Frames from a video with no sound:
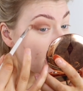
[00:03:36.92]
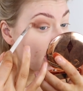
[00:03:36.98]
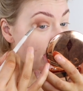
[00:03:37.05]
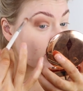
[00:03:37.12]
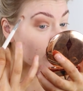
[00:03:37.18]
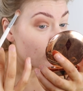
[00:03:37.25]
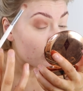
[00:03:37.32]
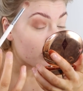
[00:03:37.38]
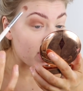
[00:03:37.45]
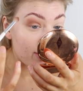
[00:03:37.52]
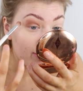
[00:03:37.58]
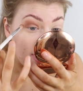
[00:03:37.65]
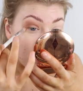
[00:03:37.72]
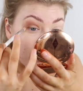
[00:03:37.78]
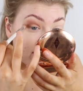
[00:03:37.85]
and all they
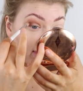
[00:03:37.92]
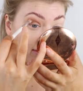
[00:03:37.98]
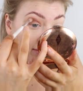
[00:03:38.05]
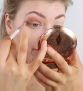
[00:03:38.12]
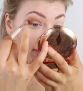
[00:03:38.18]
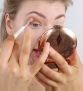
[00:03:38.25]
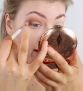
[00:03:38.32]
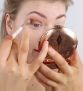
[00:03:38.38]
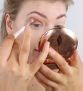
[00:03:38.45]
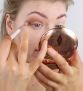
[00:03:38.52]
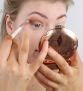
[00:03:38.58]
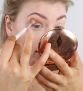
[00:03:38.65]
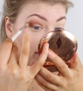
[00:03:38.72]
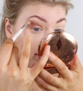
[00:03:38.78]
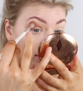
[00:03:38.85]
were different makeup
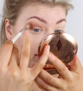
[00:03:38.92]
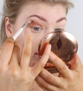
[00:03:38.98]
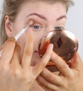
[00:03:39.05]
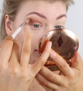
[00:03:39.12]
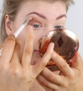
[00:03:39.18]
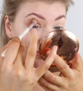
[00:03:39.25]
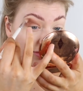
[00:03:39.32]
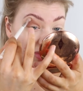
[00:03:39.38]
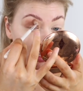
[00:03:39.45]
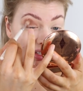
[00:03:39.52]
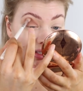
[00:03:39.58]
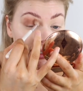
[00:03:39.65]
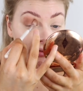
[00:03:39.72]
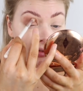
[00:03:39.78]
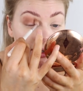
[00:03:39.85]
looks.
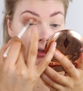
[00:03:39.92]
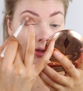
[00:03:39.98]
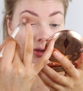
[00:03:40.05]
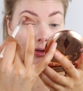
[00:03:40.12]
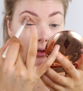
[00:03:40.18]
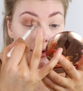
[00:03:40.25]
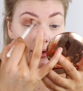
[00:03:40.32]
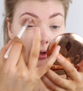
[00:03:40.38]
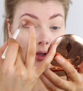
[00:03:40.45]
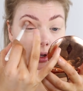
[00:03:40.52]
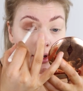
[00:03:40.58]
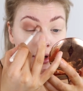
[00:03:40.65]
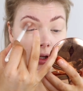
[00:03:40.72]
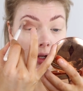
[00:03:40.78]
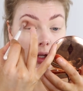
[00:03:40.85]
Festival,
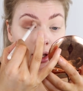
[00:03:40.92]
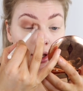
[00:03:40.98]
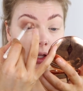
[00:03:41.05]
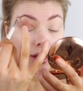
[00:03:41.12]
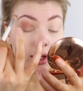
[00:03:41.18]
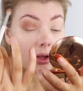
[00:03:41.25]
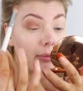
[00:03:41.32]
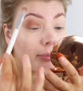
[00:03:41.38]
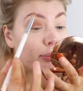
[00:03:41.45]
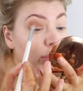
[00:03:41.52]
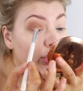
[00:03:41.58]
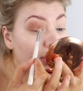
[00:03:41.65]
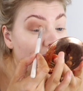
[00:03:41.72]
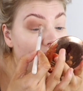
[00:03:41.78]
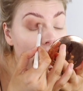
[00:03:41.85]

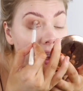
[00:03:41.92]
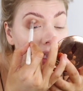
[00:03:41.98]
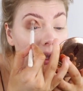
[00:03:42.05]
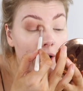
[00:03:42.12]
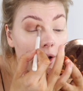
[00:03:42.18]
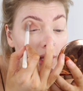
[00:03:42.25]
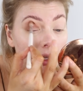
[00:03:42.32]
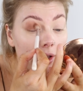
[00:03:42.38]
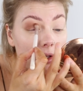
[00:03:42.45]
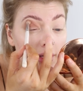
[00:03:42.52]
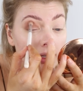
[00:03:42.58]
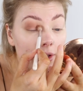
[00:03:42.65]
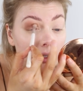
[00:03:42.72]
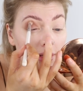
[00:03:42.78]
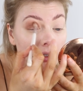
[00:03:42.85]
bright
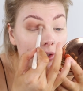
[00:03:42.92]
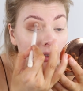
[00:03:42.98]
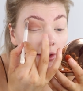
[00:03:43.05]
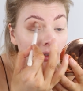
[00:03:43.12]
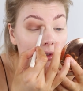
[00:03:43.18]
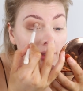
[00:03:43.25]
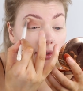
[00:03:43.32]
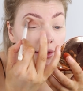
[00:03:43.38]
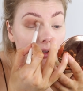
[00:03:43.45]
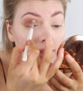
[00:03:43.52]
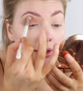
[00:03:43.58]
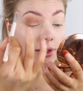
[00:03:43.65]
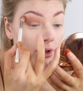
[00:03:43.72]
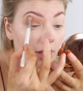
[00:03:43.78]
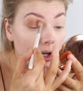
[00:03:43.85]
colours,
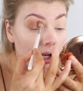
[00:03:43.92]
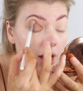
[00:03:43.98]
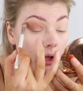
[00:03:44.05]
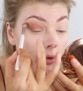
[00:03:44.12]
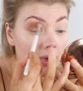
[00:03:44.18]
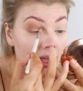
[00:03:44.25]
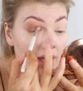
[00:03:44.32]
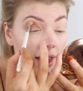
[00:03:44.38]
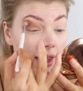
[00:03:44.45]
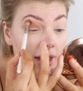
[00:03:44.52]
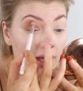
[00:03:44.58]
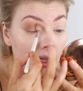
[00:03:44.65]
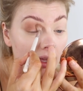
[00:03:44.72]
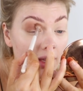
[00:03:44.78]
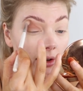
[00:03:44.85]

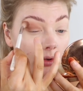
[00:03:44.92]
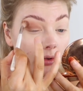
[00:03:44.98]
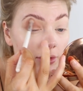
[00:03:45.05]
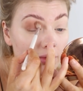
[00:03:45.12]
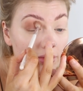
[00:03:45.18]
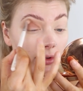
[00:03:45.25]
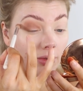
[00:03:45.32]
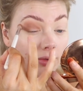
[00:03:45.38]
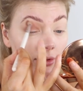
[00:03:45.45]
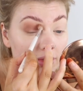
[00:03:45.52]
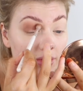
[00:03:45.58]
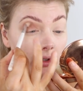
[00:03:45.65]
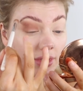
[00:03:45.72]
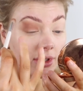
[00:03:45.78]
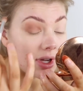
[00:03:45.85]
glowy, all
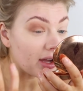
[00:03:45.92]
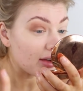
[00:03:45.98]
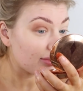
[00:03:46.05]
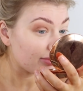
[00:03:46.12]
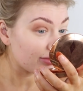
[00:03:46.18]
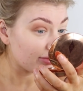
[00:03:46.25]
sorts of stuff.